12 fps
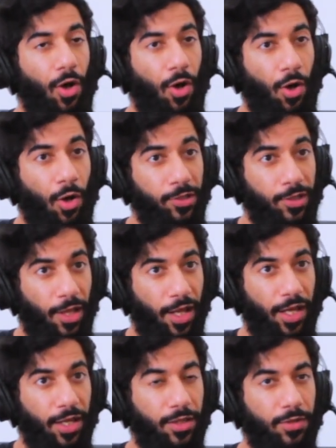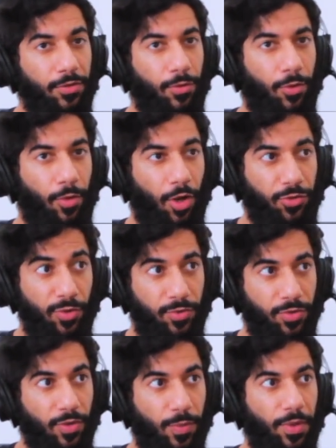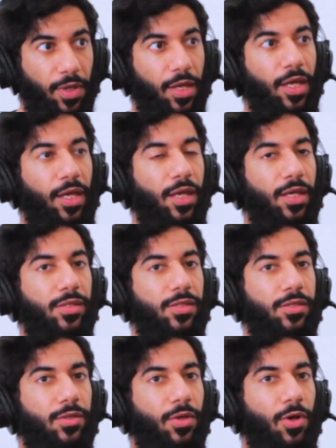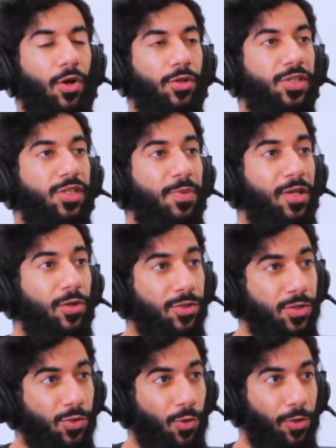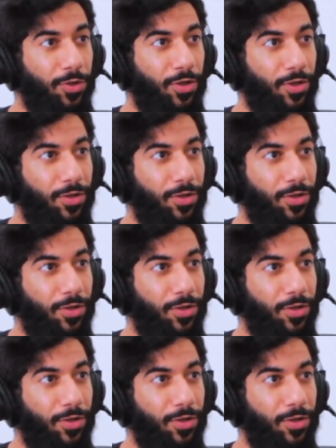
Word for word: online or on YouTube is on Speaker's Corner,